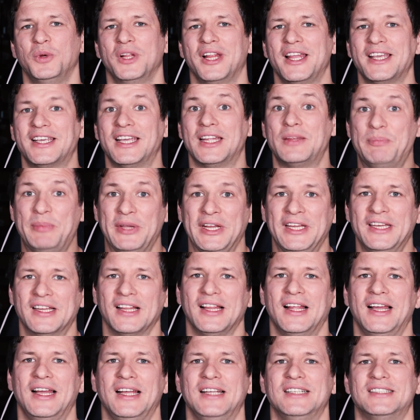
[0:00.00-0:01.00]
will i get
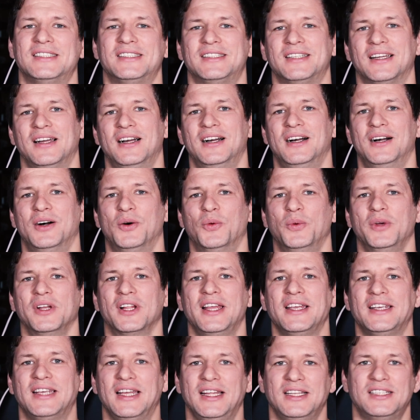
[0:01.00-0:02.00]
penalized uh,
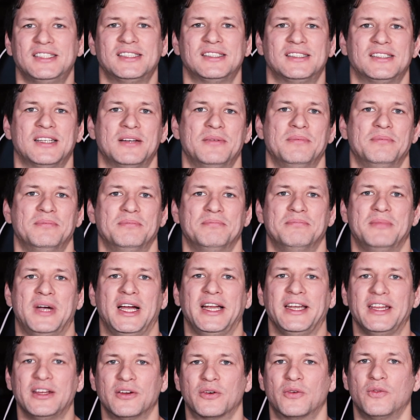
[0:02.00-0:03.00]
will i get some
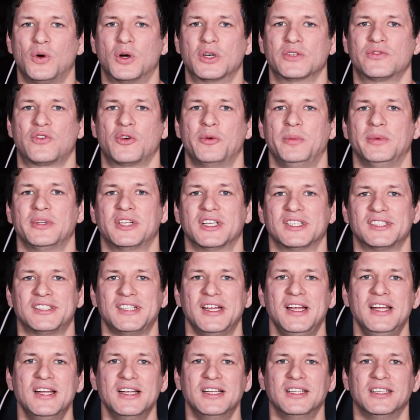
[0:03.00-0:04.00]
mining reward from it
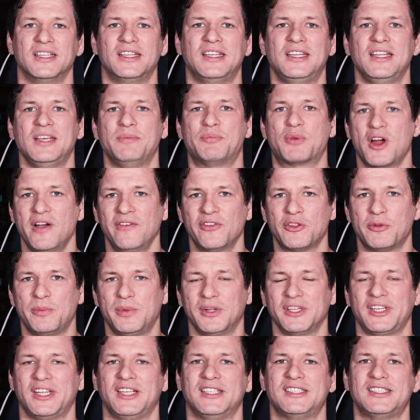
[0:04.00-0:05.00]
because the
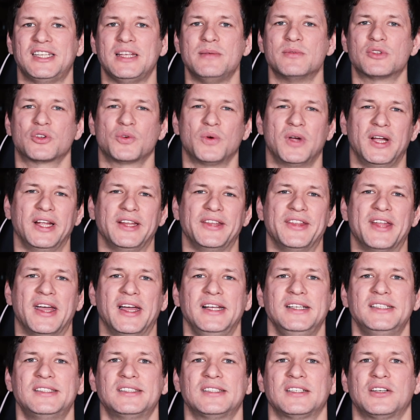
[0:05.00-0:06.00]
profitability seems quite
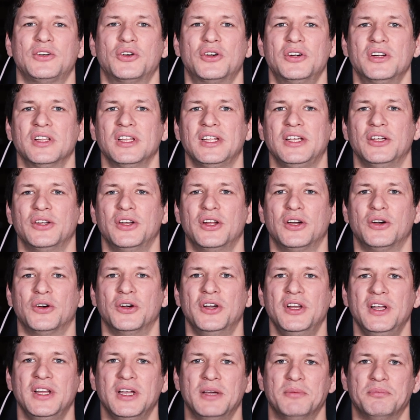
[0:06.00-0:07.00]
nice currently, you know,
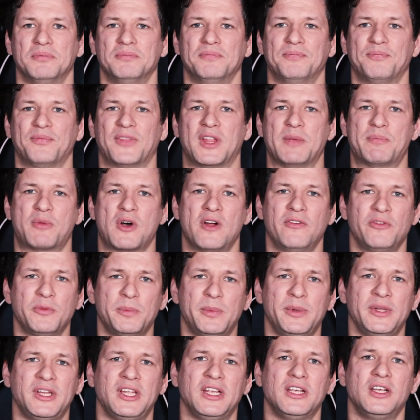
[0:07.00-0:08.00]
the
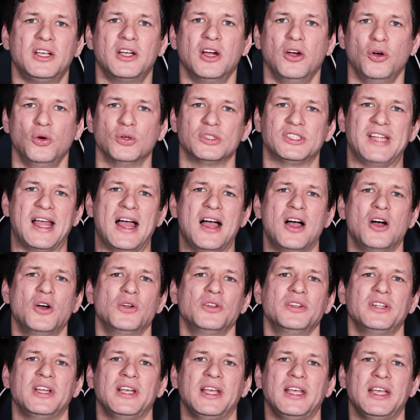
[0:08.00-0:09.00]
profitability goes
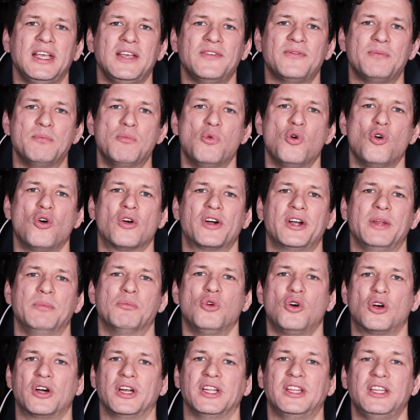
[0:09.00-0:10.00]
down if more and
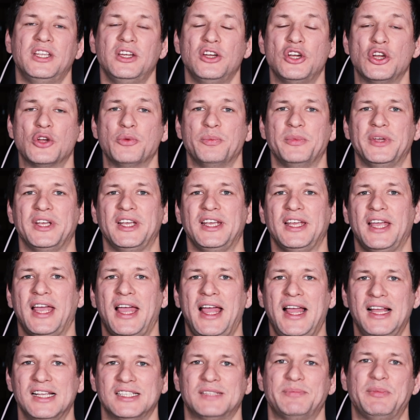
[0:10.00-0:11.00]
more Ethereum
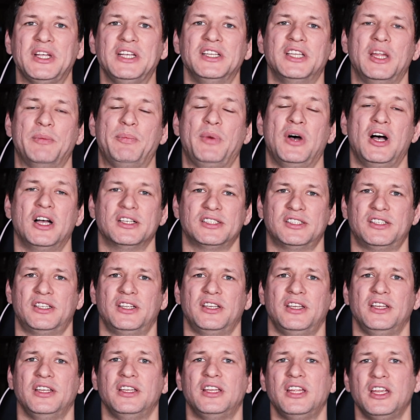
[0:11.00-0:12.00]
has been
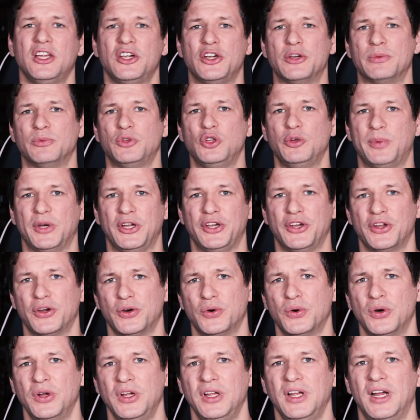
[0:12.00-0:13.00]
deposited Ethereum
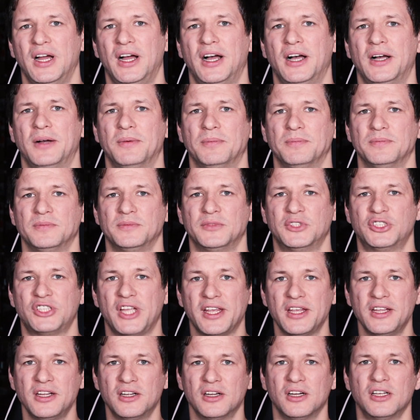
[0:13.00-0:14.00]
2.0 um,
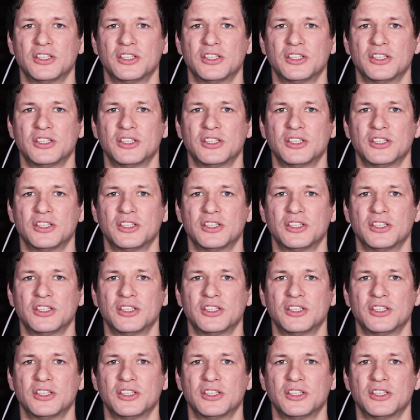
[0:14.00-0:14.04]
staking